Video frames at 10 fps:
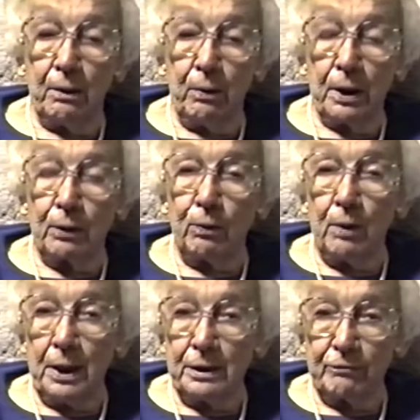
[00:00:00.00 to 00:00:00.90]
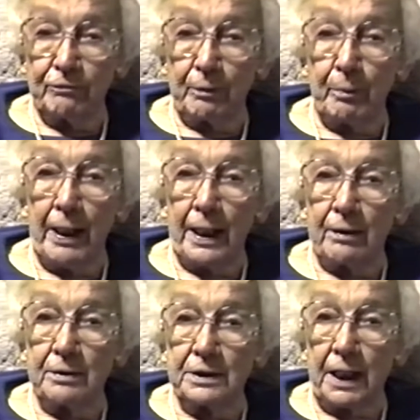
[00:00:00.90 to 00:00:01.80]
what a wonderful
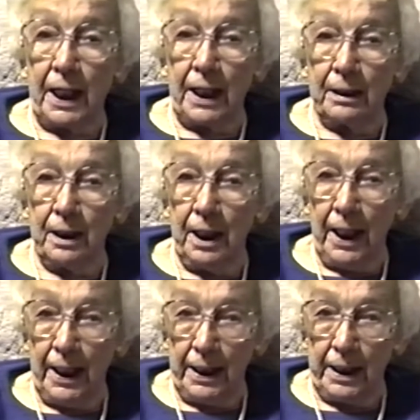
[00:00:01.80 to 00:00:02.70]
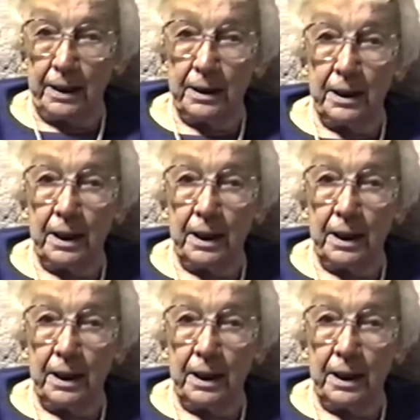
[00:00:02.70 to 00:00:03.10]
parents I had,